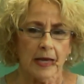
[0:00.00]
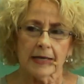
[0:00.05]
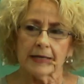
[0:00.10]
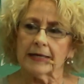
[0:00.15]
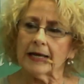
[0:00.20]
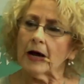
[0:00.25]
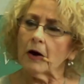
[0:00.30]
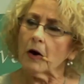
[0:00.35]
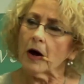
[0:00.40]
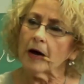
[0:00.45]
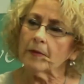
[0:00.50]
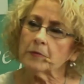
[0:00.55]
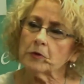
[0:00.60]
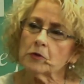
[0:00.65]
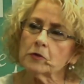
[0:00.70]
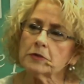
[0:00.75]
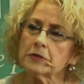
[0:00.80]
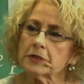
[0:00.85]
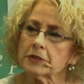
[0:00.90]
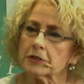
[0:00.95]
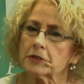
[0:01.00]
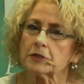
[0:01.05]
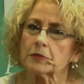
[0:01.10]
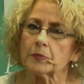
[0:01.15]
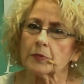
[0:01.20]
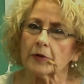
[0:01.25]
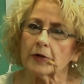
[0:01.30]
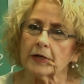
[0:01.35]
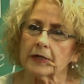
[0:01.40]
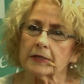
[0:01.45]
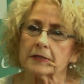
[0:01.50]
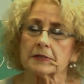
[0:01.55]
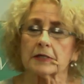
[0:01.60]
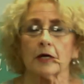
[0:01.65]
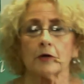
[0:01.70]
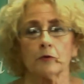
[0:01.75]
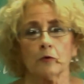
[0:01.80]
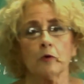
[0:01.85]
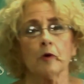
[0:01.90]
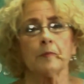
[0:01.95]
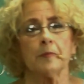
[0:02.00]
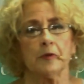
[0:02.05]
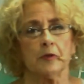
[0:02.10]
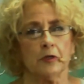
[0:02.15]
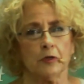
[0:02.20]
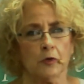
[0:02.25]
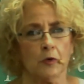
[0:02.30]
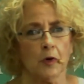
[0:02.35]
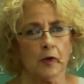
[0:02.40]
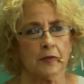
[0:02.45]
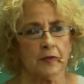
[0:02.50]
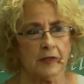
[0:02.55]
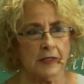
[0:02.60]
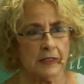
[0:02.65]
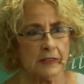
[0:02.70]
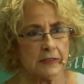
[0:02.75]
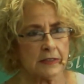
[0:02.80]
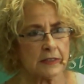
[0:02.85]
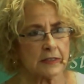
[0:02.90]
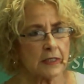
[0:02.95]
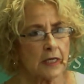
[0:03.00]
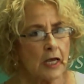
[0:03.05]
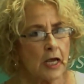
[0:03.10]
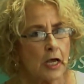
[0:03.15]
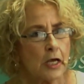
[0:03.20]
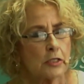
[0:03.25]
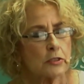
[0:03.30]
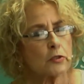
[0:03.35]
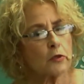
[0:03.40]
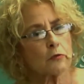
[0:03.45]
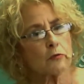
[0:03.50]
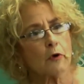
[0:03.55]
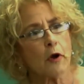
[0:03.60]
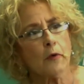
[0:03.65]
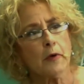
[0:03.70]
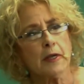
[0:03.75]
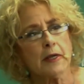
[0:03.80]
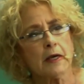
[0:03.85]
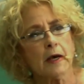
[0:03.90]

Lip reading: Now, I'm used to springs. I grew up in the Northeast. So growing